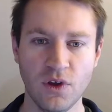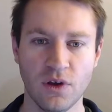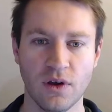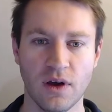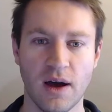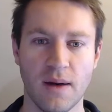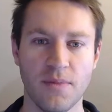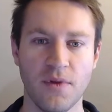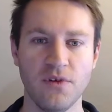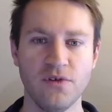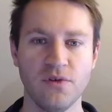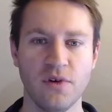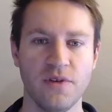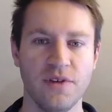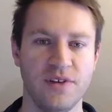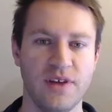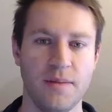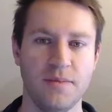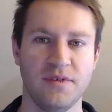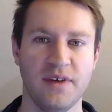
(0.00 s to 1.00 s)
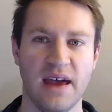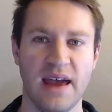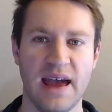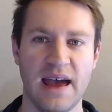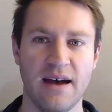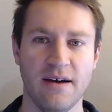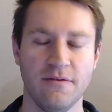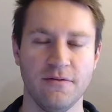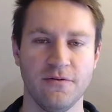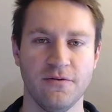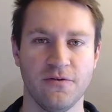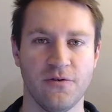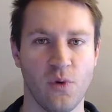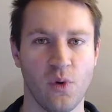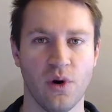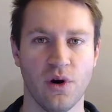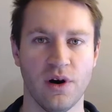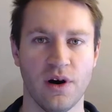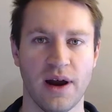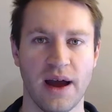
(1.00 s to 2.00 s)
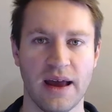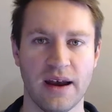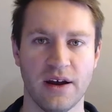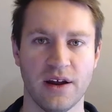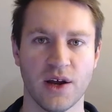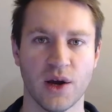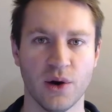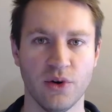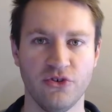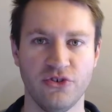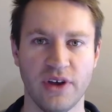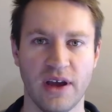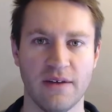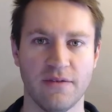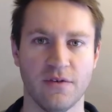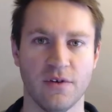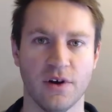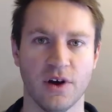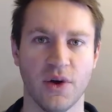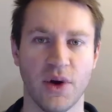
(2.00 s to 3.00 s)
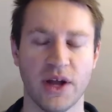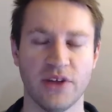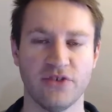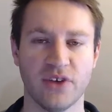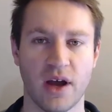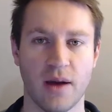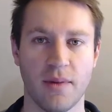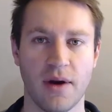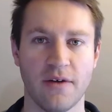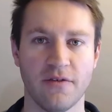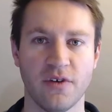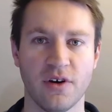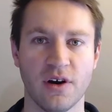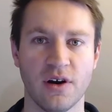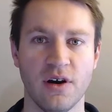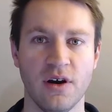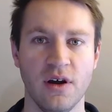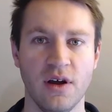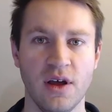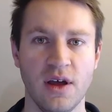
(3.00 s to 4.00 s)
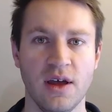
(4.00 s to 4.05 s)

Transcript: Um, those are all the tips I have for how to negotiate for a great job offer.